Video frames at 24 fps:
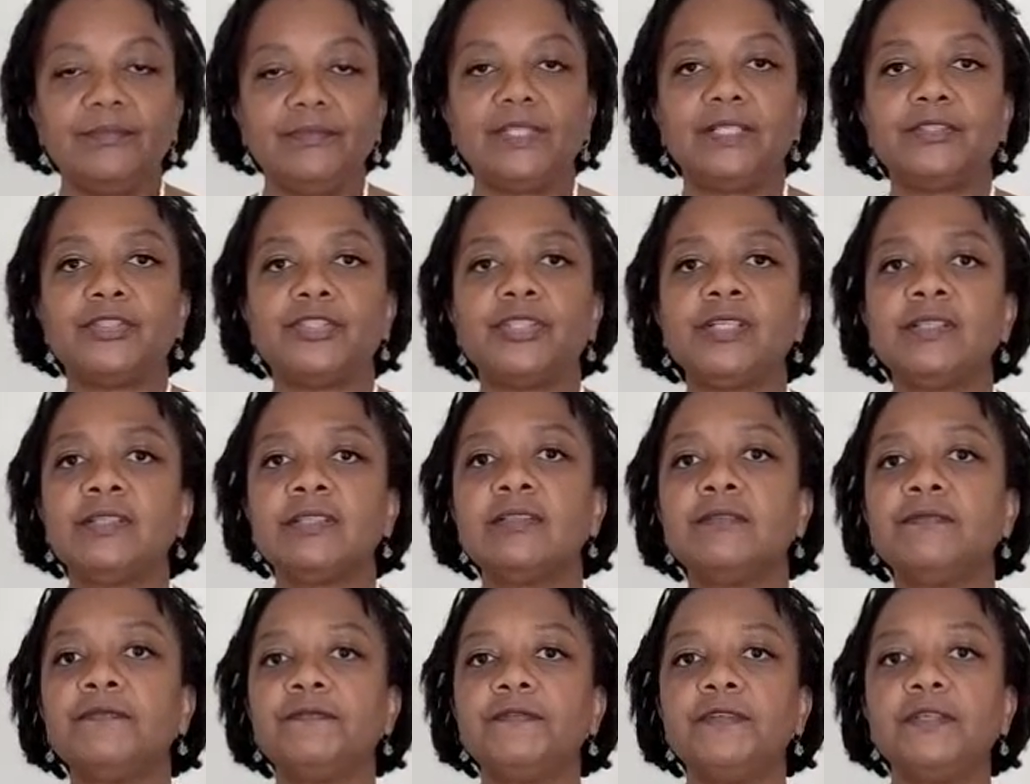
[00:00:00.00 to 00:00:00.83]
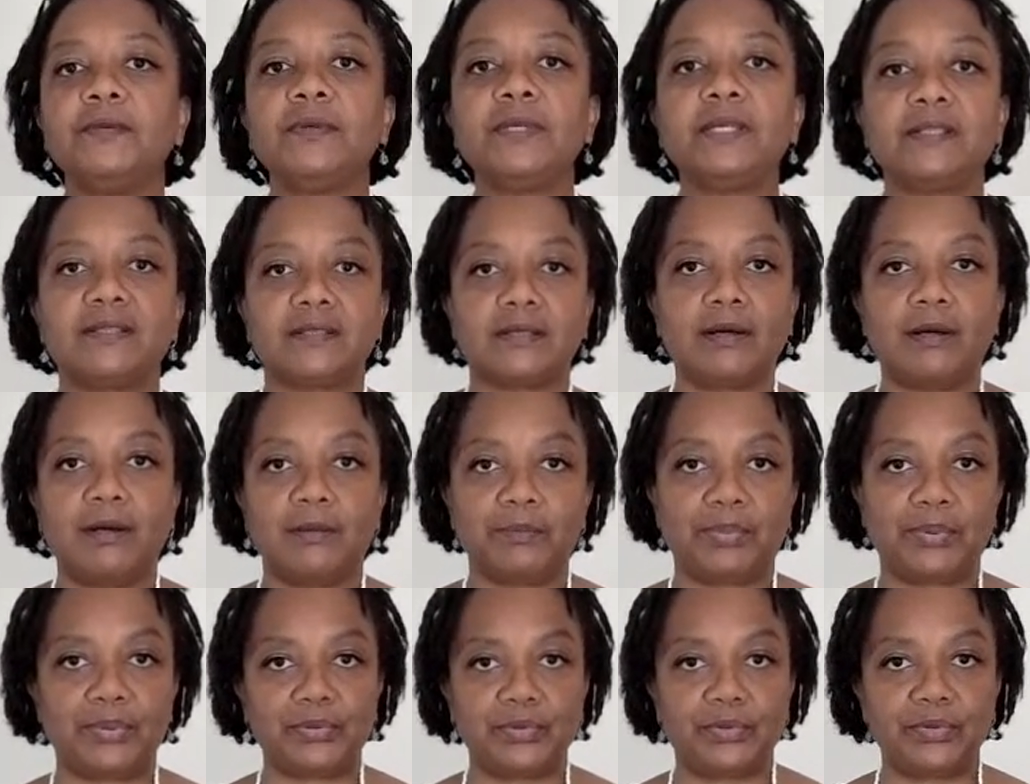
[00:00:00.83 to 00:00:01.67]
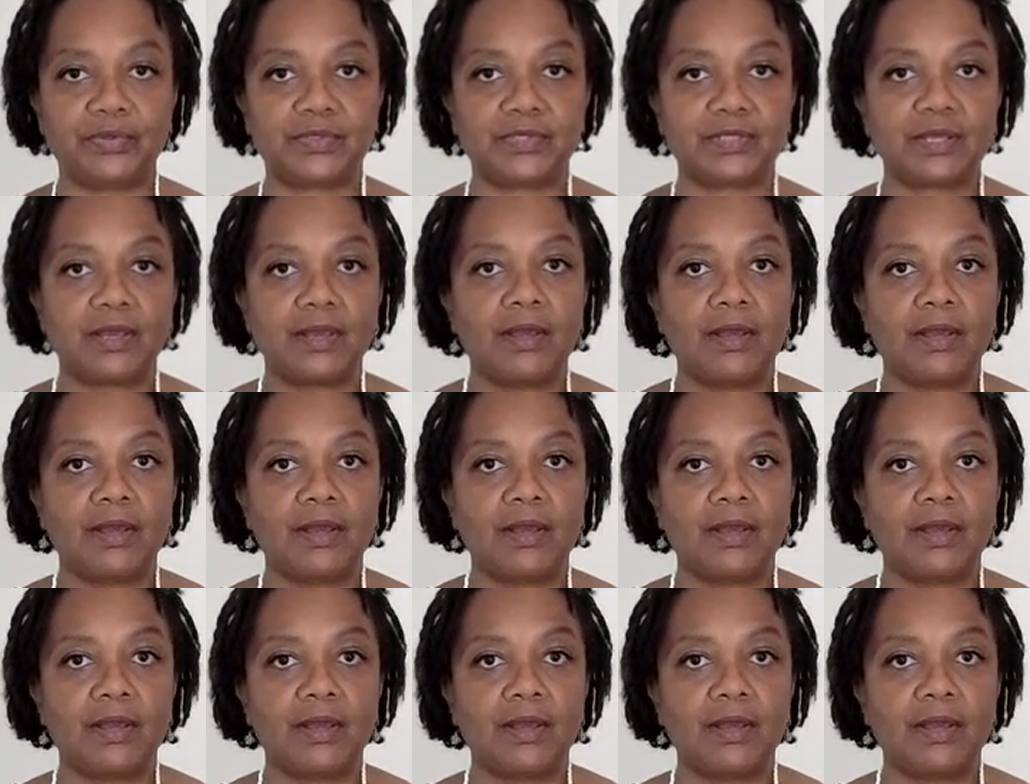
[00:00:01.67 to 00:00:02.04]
just a few examples